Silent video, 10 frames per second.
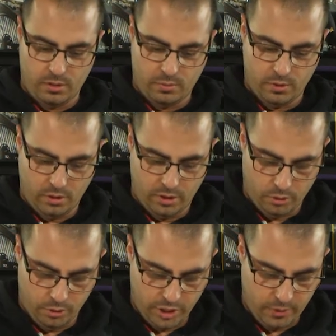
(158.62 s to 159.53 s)
You've got
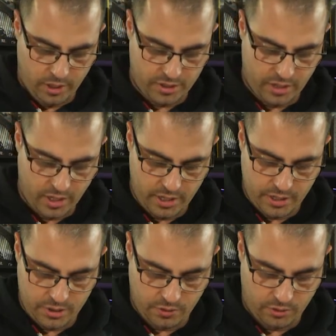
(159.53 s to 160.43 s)
your audio
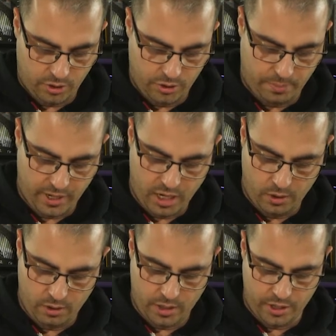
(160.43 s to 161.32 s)
RCAs, you've got your
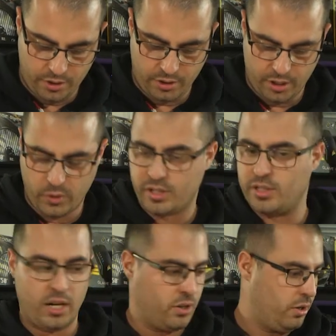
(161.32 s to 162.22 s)
power, and you've got your quick
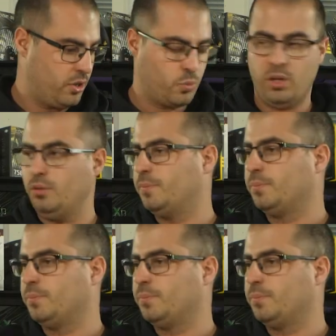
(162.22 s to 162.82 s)
start guide as well.